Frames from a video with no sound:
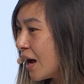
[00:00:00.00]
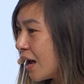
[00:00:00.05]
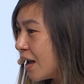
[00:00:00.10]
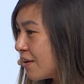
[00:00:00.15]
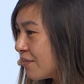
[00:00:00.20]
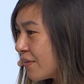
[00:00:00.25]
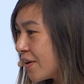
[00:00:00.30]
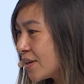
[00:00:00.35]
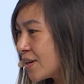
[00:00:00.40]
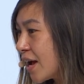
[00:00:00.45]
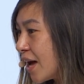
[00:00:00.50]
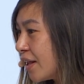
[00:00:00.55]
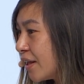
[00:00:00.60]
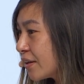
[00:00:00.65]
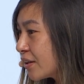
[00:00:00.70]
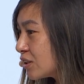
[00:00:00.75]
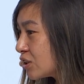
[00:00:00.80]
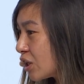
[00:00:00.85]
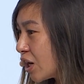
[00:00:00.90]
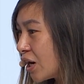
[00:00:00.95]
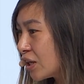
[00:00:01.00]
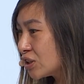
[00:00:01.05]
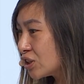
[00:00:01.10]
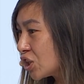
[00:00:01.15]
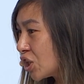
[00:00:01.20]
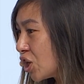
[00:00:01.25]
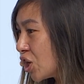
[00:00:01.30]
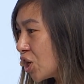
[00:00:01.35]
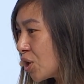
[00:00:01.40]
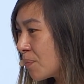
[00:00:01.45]
I, Vitalik is
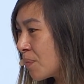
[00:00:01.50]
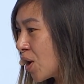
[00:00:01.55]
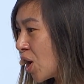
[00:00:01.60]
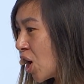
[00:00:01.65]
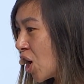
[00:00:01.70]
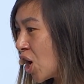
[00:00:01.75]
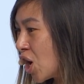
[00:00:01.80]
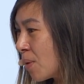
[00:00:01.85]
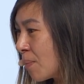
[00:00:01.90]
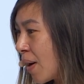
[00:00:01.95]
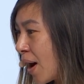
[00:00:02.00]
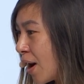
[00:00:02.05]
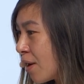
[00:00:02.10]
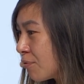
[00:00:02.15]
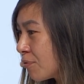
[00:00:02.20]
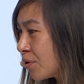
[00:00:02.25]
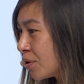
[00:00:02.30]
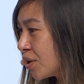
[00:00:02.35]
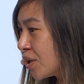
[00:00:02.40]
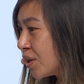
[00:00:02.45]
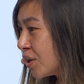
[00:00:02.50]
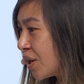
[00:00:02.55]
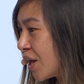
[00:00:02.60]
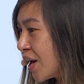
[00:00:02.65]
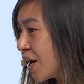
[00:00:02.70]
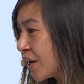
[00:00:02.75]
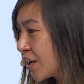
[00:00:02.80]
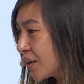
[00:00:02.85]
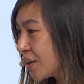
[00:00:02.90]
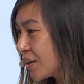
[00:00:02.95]
awesome. Um, I really
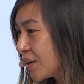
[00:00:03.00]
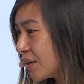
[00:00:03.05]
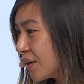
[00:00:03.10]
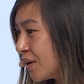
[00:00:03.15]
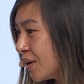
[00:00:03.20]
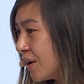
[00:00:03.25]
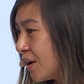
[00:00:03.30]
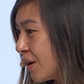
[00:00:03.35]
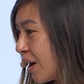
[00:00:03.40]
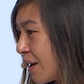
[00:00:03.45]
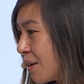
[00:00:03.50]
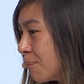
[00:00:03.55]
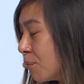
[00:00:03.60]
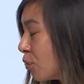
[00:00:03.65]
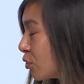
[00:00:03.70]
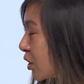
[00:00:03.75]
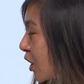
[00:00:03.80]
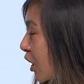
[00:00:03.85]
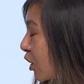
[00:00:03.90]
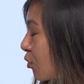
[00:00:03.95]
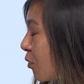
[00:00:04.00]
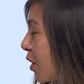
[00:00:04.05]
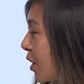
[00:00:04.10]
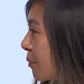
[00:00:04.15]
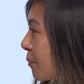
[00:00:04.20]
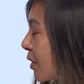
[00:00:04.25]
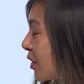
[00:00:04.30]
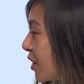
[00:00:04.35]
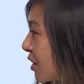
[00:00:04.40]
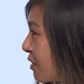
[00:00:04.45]
like multi
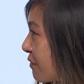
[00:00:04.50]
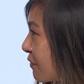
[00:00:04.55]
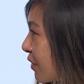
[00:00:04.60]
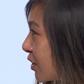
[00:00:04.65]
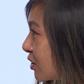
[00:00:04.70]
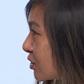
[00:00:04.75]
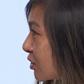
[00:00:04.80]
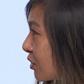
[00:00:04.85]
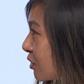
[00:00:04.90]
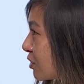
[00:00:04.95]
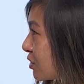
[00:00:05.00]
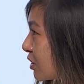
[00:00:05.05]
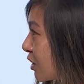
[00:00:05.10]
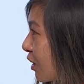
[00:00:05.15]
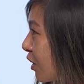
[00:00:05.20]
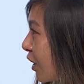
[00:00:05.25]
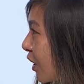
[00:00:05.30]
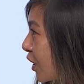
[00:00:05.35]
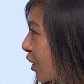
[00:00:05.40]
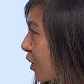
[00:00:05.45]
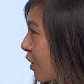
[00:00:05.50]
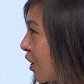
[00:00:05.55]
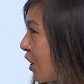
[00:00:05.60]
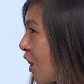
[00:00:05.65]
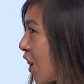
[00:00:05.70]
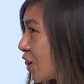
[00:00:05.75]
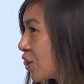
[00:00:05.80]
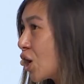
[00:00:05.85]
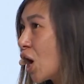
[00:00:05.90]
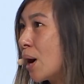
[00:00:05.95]
Multicoin, my lead investors, they're like
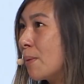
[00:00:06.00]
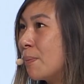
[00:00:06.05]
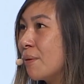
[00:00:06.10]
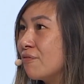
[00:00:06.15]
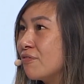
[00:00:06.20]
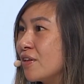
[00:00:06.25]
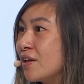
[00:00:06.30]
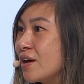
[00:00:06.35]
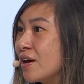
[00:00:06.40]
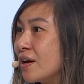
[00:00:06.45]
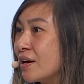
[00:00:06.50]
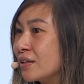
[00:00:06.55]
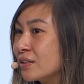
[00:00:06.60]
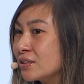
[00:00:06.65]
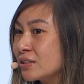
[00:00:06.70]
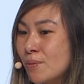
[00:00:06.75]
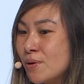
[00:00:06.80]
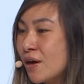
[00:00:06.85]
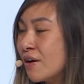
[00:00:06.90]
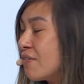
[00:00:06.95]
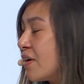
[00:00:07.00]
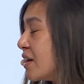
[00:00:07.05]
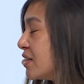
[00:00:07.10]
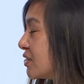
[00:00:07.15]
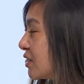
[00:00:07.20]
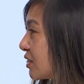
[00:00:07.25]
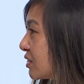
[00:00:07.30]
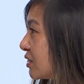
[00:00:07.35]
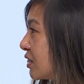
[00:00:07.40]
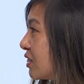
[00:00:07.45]
on top of things. You have
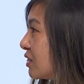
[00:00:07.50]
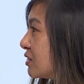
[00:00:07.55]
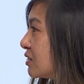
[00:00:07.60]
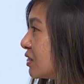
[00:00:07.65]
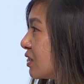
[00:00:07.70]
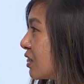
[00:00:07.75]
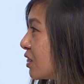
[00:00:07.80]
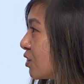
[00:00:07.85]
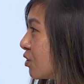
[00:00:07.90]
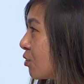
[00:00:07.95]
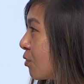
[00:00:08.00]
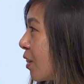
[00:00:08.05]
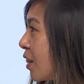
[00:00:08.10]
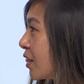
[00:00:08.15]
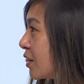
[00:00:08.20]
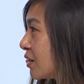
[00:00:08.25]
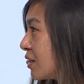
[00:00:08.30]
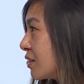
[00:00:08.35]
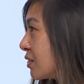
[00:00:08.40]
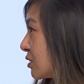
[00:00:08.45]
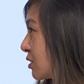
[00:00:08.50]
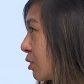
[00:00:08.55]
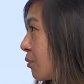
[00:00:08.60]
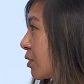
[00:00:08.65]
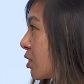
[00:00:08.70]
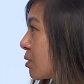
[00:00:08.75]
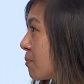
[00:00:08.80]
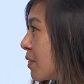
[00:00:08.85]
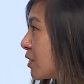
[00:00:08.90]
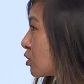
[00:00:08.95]
A16Z, who I think is like one
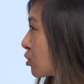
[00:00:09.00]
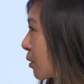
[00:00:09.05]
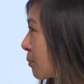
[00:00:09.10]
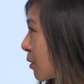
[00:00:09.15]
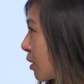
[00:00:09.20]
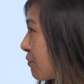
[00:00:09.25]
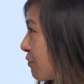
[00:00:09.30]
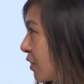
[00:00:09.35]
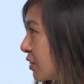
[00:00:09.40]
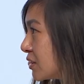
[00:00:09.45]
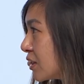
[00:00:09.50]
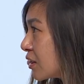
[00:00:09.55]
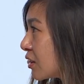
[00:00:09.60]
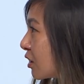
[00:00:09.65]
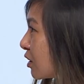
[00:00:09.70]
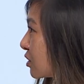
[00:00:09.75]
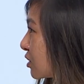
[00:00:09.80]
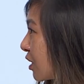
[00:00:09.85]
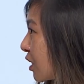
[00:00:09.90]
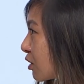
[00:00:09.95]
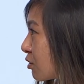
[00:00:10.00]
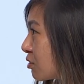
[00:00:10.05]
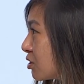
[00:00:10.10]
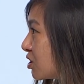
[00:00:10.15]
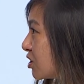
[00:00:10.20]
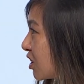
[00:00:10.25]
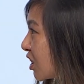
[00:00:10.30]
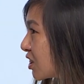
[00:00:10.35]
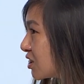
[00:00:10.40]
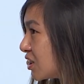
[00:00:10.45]
of the best crypto funds out there. So like
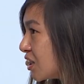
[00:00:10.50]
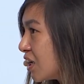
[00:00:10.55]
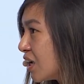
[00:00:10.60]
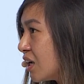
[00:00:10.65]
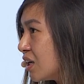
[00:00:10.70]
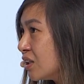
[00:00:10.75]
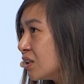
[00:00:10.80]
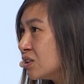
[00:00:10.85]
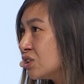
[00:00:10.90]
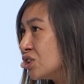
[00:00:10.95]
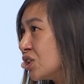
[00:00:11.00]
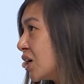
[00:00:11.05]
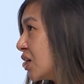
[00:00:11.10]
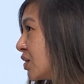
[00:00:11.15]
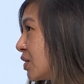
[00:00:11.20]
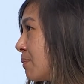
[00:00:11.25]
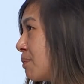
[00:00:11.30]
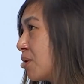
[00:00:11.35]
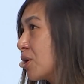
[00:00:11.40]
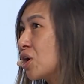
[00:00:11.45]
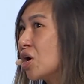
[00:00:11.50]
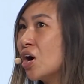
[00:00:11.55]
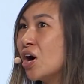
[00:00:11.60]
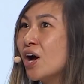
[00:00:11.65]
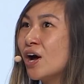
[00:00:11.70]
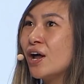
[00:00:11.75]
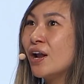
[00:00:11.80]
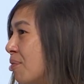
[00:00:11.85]
Chris Dixon, Jane Lippincott.